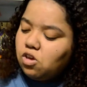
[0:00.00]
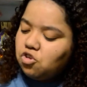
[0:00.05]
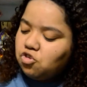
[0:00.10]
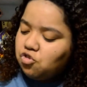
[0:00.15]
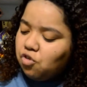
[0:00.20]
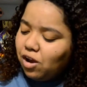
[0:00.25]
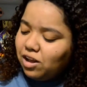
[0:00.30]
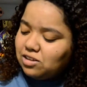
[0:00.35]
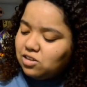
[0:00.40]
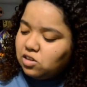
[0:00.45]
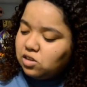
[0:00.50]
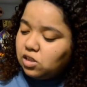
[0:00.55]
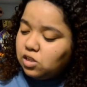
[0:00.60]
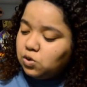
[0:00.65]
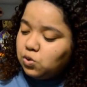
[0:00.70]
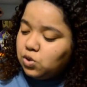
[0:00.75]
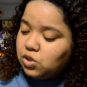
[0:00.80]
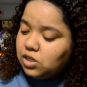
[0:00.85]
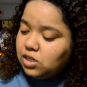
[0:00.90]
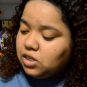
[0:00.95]

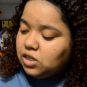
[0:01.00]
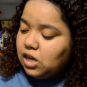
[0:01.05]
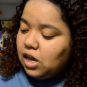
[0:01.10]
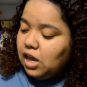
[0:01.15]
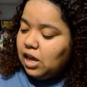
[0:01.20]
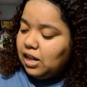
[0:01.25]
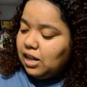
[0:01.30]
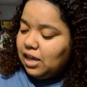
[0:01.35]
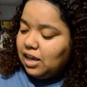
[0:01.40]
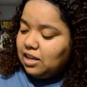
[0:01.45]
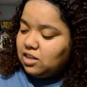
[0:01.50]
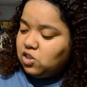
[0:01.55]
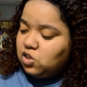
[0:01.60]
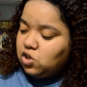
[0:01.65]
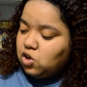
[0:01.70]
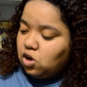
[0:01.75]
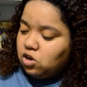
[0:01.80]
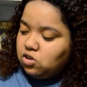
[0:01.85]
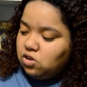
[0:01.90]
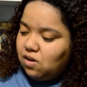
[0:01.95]
translucent. Like, it
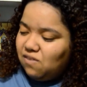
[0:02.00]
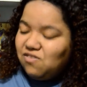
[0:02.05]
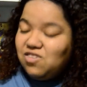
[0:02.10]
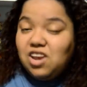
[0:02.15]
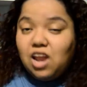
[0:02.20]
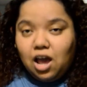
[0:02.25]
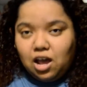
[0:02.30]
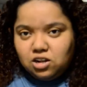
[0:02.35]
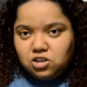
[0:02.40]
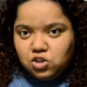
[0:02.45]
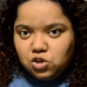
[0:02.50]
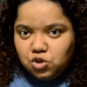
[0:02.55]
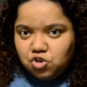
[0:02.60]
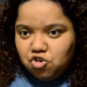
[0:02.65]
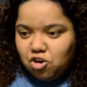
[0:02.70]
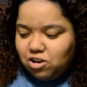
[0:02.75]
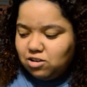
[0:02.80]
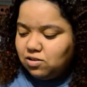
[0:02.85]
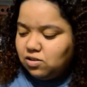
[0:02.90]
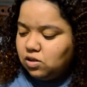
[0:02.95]
starts off not so
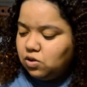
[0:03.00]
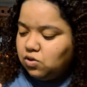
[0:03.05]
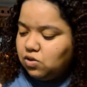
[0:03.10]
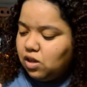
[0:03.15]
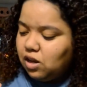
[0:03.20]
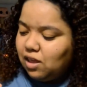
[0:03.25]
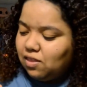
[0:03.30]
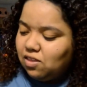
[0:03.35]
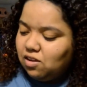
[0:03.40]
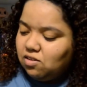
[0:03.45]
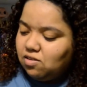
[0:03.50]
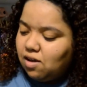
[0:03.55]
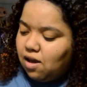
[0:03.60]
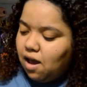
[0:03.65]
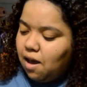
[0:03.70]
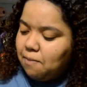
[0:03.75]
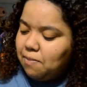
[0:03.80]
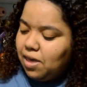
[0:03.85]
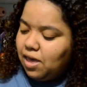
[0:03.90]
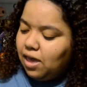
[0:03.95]
translucent at the
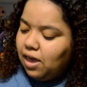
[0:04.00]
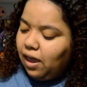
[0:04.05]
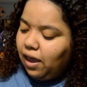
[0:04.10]
top,